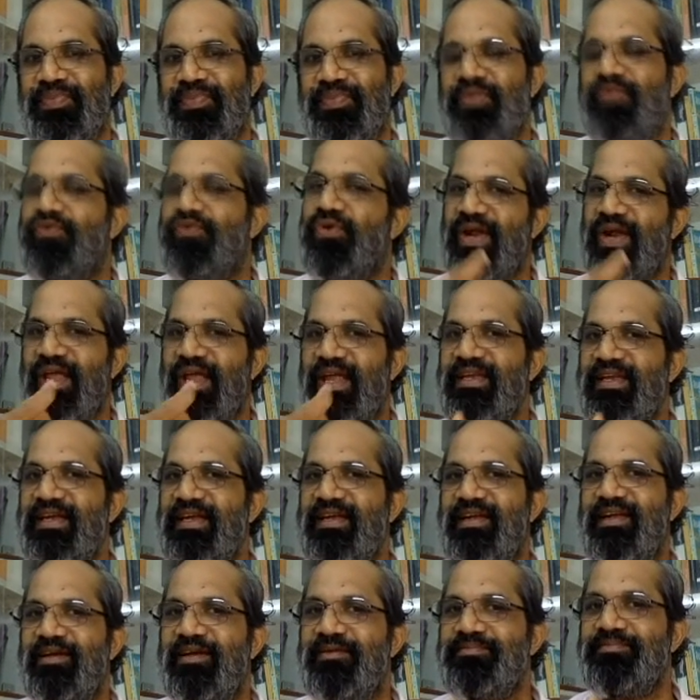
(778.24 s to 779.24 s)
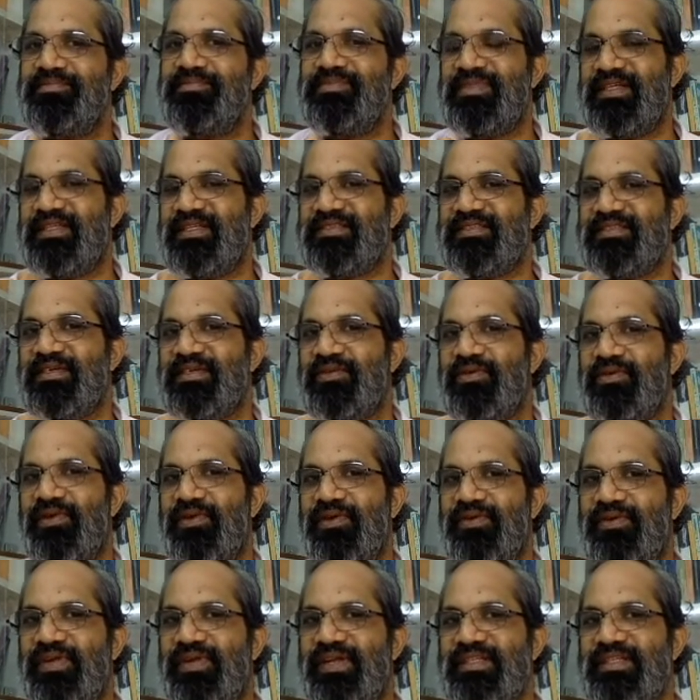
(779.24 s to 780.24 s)
For any term, there is a
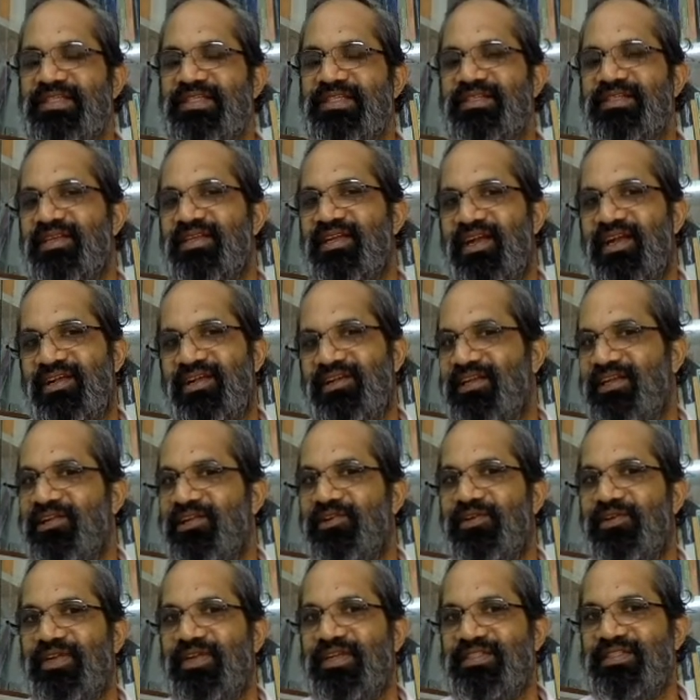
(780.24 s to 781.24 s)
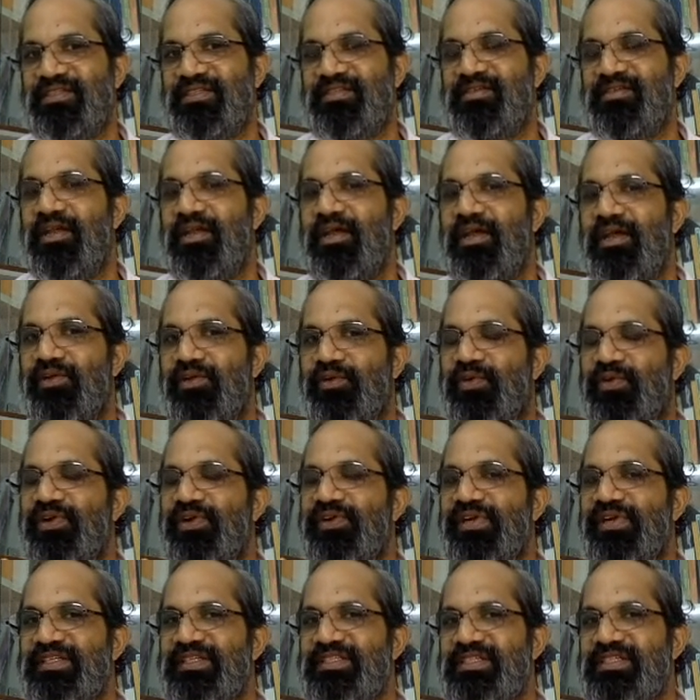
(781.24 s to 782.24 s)
connotation and denotation.
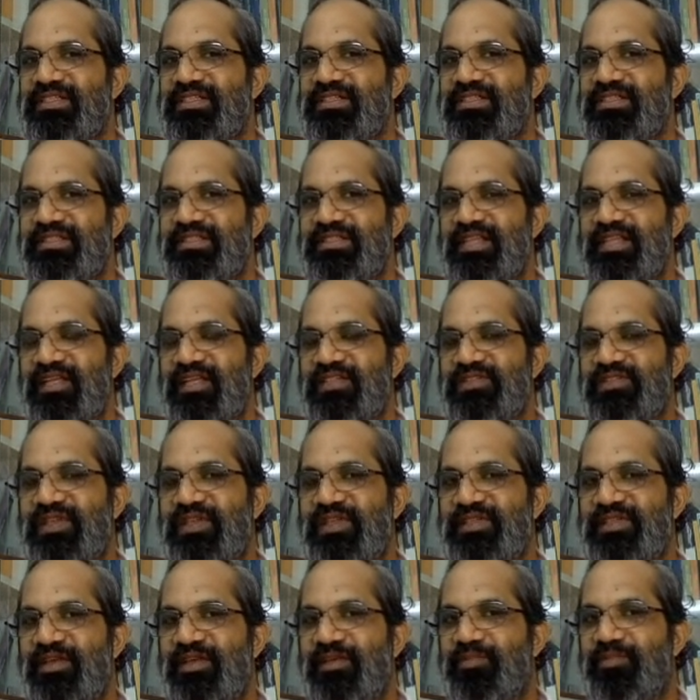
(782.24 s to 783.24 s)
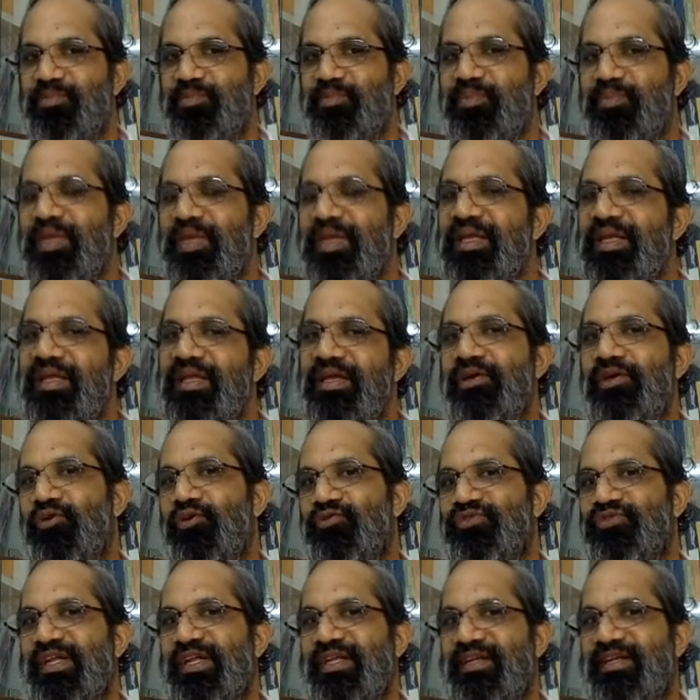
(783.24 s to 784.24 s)
Connotation is actually the meaning
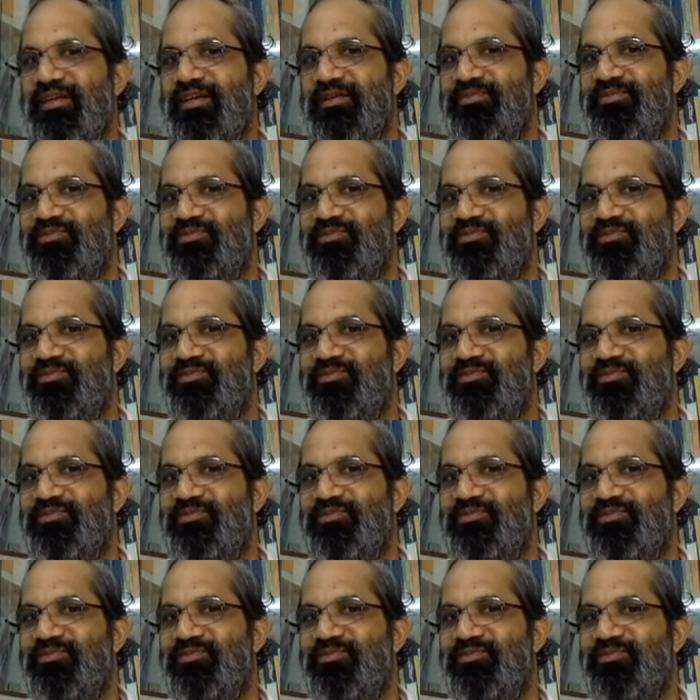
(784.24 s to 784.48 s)
of the term,